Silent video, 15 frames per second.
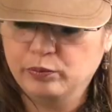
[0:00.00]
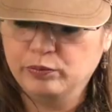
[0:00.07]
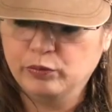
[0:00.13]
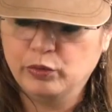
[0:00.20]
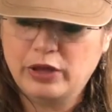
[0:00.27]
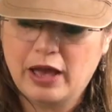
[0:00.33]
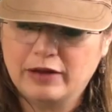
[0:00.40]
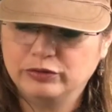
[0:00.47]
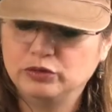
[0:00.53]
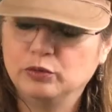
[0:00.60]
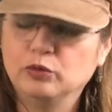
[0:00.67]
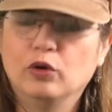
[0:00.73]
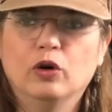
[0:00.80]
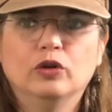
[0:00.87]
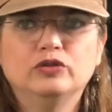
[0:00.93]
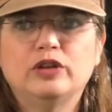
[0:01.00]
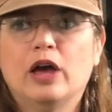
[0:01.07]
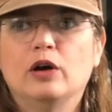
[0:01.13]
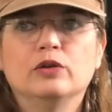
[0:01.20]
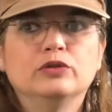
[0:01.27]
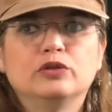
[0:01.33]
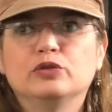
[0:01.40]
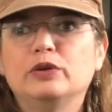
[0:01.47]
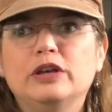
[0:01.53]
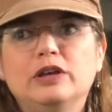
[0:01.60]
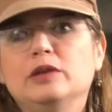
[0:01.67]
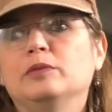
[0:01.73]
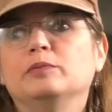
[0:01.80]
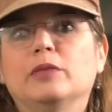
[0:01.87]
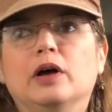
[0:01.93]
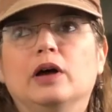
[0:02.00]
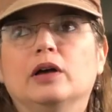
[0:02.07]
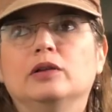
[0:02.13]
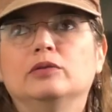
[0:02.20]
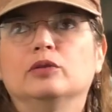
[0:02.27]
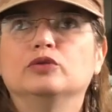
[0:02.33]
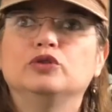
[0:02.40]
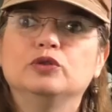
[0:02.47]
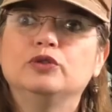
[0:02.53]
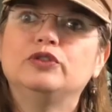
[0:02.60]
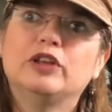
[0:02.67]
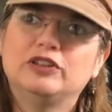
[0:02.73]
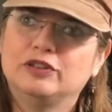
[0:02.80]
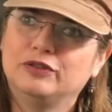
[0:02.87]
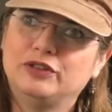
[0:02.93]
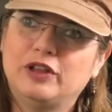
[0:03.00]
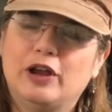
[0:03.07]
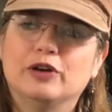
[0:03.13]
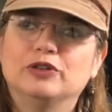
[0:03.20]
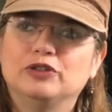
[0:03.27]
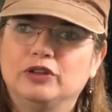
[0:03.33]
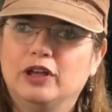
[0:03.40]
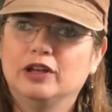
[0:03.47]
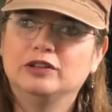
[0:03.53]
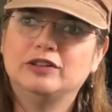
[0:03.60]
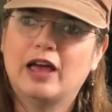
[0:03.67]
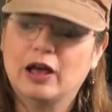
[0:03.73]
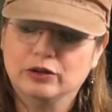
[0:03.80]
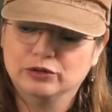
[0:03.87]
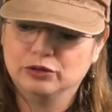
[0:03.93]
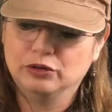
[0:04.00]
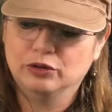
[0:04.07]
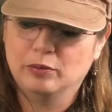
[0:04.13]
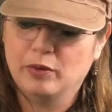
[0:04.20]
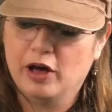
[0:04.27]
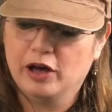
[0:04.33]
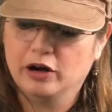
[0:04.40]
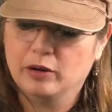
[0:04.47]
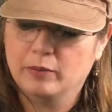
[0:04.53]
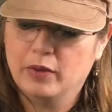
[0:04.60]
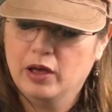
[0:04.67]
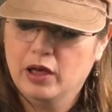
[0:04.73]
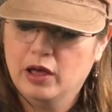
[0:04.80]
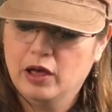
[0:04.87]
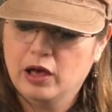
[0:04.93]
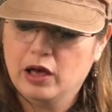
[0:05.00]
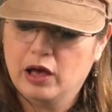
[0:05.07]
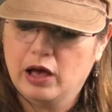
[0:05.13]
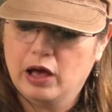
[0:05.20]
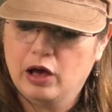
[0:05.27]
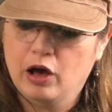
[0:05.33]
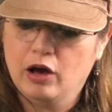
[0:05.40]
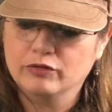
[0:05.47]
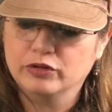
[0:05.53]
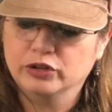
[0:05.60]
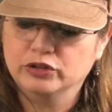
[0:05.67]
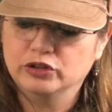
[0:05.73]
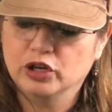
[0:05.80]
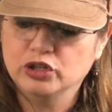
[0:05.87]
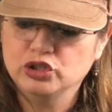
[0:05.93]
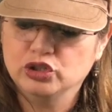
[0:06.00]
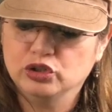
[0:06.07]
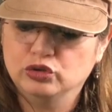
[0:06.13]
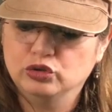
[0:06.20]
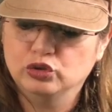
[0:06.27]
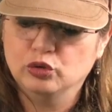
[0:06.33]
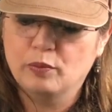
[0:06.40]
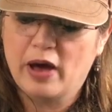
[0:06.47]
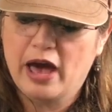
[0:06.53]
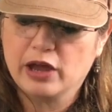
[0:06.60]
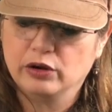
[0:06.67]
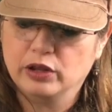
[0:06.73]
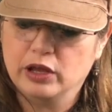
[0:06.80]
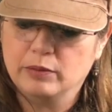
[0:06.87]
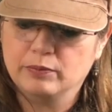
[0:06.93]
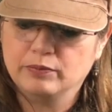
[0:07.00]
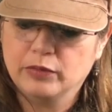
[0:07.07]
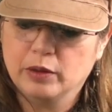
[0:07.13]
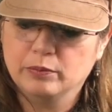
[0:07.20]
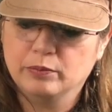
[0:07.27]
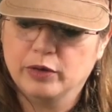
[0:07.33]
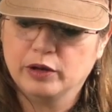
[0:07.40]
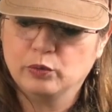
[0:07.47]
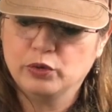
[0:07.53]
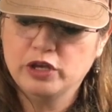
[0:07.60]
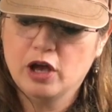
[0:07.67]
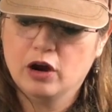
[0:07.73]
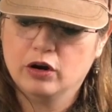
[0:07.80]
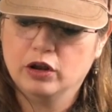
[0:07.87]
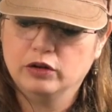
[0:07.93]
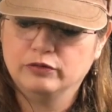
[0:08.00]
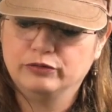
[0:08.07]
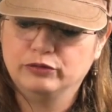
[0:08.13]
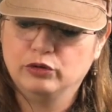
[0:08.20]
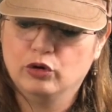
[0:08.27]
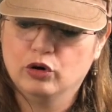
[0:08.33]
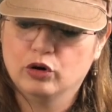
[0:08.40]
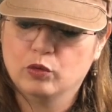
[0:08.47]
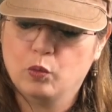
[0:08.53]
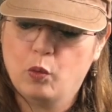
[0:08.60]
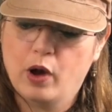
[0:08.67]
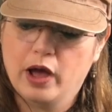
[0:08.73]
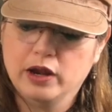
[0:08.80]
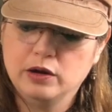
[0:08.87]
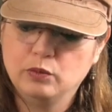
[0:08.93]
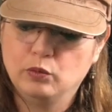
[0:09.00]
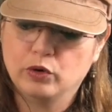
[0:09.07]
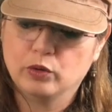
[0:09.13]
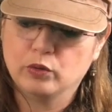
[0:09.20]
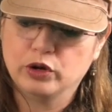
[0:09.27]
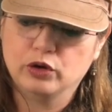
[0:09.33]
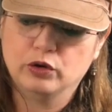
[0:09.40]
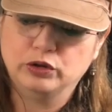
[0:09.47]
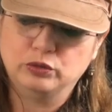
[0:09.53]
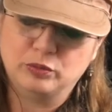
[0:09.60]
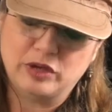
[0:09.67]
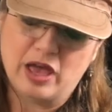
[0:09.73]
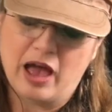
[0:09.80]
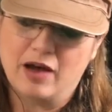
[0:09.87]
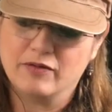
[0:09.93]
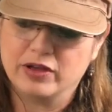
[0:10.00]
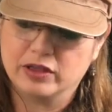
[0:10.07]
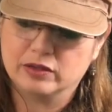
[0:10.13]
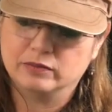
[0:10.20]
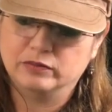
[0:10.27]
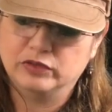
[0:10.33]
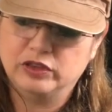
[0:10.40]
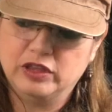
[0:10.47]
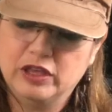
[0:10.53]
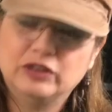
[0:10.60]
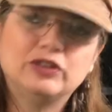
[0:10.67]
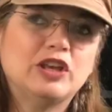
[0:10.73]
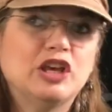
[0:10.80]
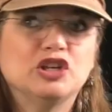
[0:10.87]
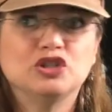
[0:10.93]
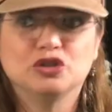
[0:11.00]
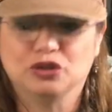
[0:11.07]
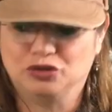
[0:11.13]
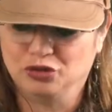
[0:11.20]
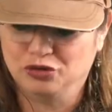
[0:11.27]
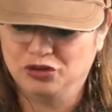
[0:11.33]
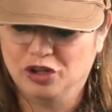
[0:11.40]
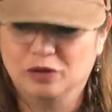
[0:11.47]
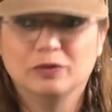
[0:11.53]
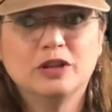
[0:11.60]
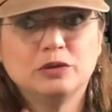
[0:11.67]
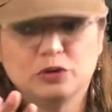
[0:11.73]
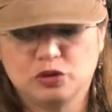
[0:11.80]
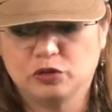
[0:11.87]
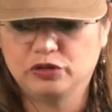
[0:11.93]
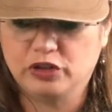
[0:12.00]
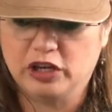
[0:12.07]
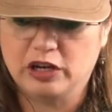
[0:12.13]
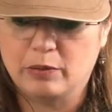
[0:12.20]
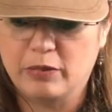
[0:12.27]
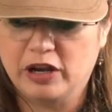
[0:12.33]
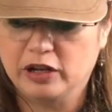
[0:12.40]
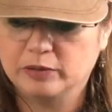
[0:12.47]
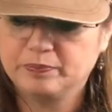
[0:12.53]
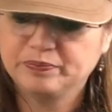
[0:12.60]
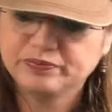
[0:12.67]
we have to go down two sets of stairs to get down to the bottom of the dungeon to battle him. But we are in floor 1 where we're going to be having these issues to deal with, which we'll see in a minute.